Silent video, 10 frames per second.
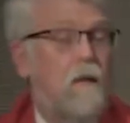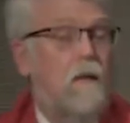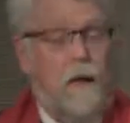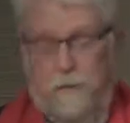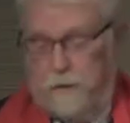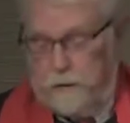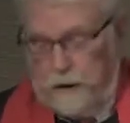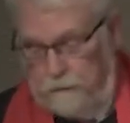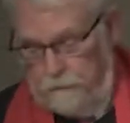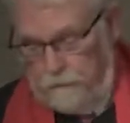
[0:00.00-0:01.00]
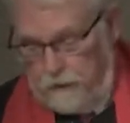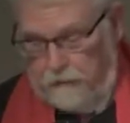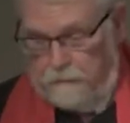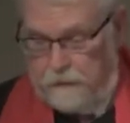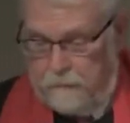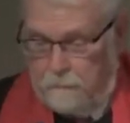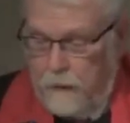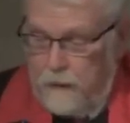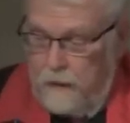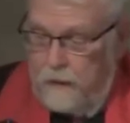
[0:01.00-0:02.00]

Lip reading: He was unforgiving in